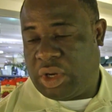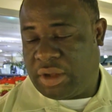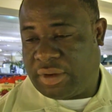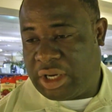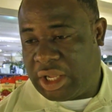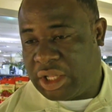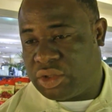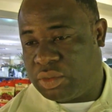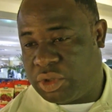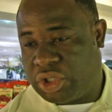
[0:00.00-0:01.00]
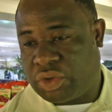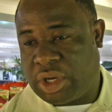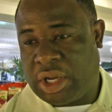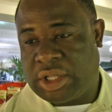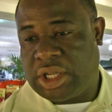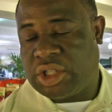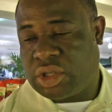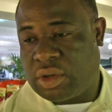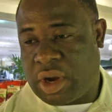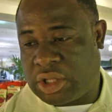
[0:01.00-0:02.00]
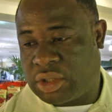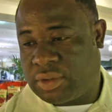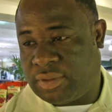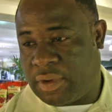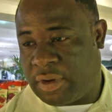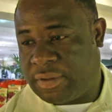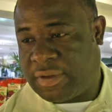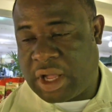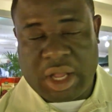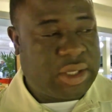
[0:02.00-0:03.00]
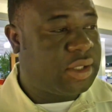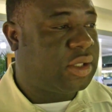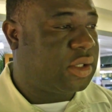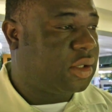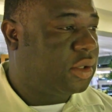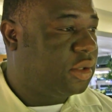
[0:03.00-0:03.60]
Whenever they get too much rain, they tend to rot very fast.